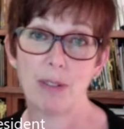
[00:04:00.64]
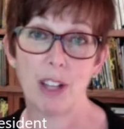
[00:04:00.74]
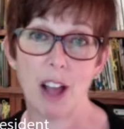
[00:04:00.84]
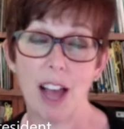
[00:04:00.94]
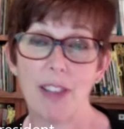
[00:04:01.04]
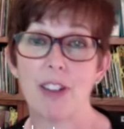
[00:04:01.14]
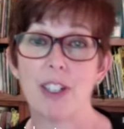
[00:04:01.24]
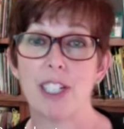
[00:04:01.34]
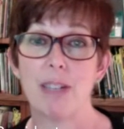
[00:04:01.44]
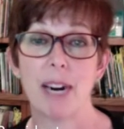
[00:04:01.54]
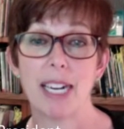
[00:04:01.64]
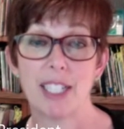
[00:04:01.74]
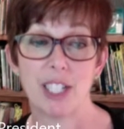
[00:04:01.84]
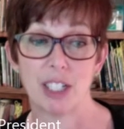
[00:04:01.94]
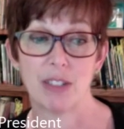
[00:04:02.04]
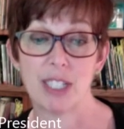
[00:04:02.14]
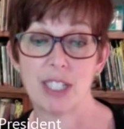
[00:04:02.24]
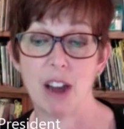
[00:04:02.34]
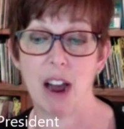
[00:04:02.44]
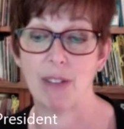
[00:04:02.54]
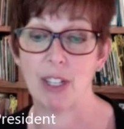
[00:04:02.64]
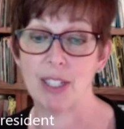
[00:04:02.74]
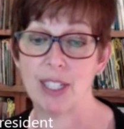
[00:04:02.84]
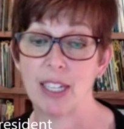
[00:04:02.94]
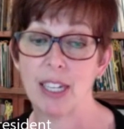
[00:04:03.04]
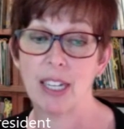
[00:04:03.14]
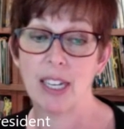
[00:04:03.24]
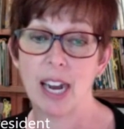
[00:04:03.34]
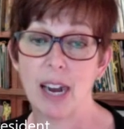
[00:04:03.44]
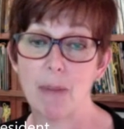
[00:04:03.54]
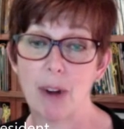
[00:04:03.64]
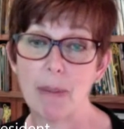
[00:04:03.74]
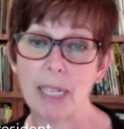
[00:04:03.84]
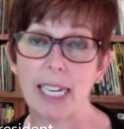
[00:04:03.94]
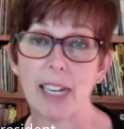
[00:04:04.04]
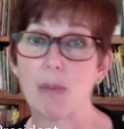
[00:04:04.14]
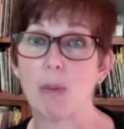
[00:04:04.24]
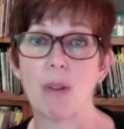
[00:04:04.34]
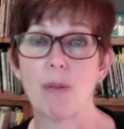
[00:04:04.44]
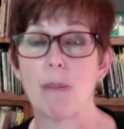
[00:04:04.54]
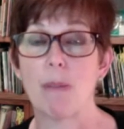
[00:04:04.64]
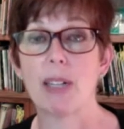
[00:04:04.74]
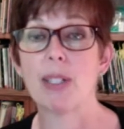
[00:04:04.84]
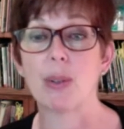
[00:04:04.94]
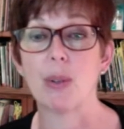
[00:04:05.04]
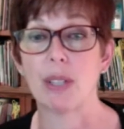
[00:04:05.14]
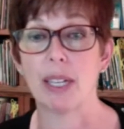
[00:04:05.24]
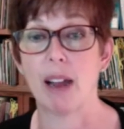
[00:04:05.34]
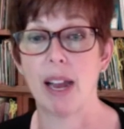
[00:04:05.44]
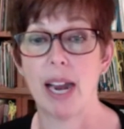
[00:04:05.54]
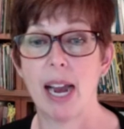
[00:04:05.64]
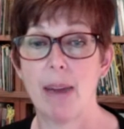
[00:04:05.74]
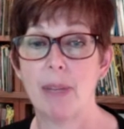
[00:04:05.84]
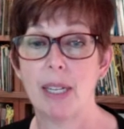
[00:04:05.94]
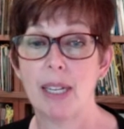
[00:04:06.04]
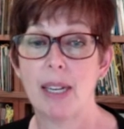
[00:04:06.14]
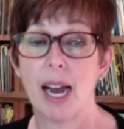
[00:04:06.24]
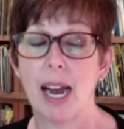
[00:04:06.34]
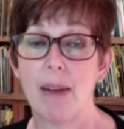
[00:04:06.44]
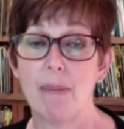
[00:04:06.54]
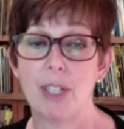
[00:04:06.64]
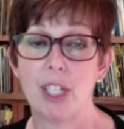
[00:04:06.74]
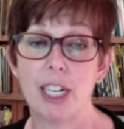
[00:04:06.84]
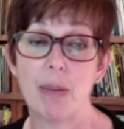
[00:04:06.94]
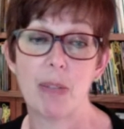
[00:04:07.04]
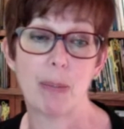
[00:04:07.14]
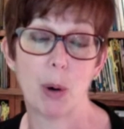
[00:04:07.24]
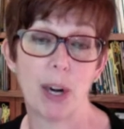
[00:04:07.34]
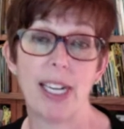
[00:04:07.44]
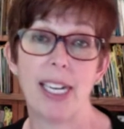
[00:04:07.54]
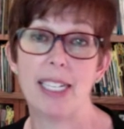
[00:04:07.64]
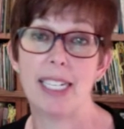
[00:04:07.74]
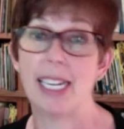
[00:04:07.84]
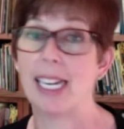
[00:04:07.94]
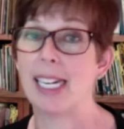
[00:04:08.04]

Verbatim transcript: author. She writes children's novels, probably geared more for middle school and on up. She was born in India and